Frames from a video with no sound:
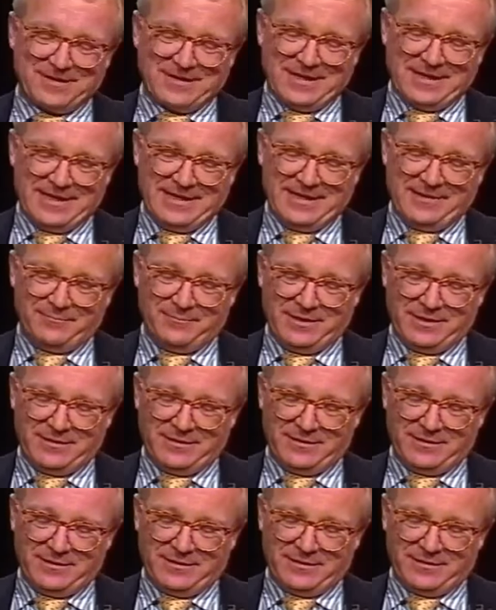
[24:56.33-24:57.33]
I had
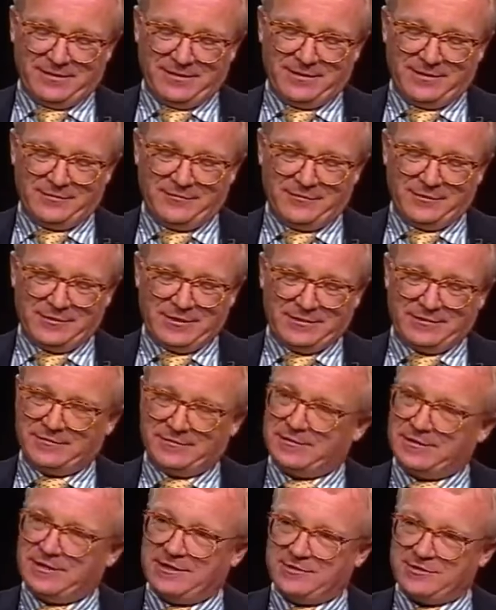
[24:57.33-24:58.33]
been interviewed on the
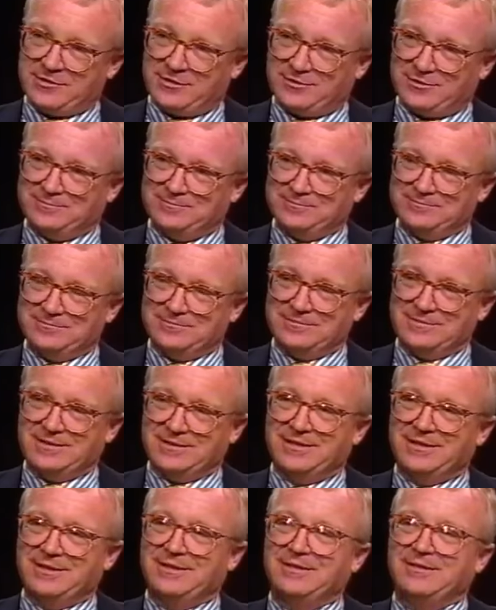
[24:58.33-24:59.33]
Today Show,
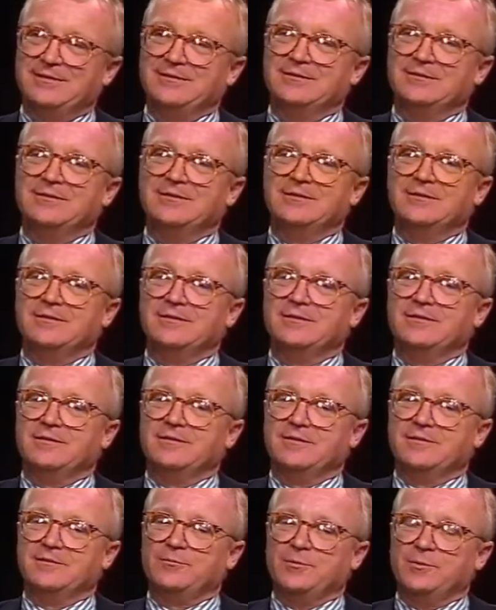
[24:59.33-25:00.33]
and
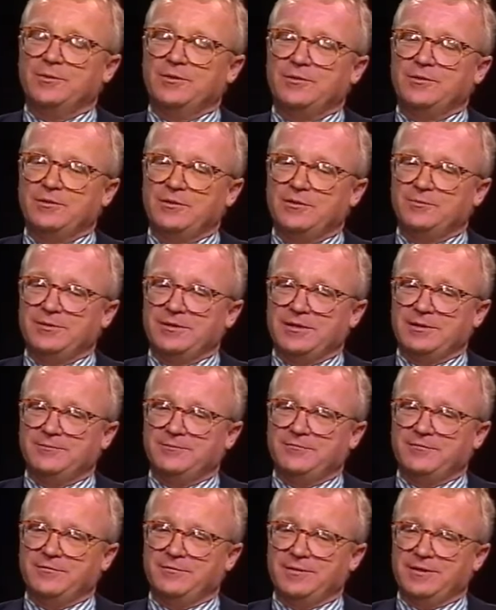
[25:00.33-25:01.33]
a woman called me
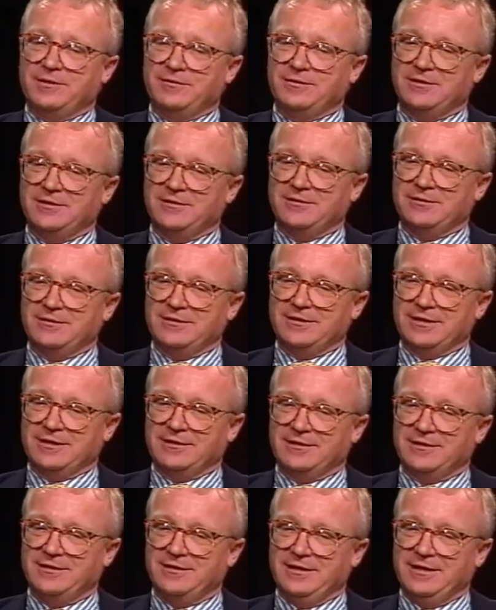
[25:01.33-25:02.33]
up from Elkhart,
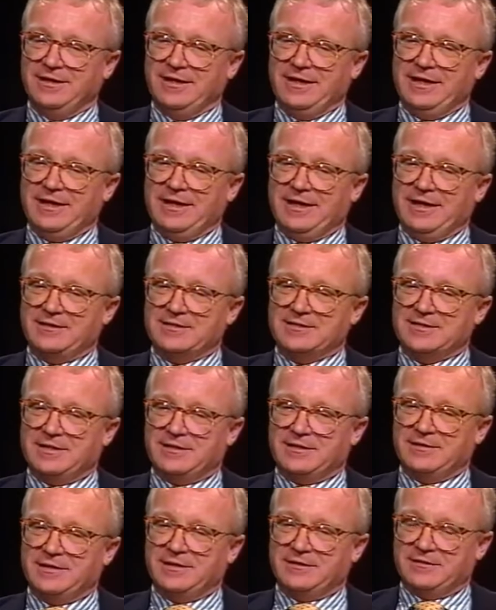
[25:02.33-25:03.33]
Indiana, and
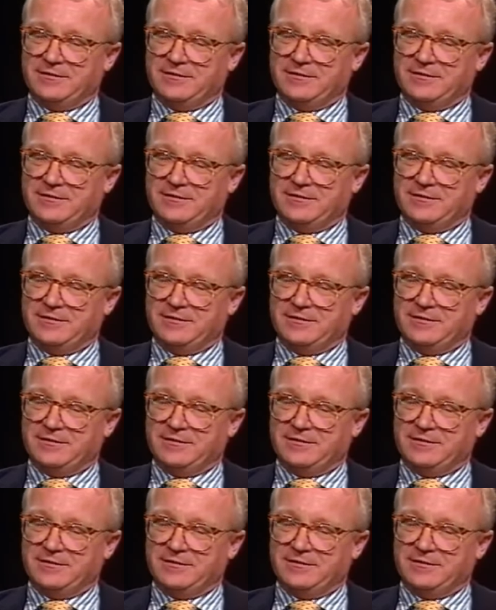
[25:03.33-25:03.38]
said that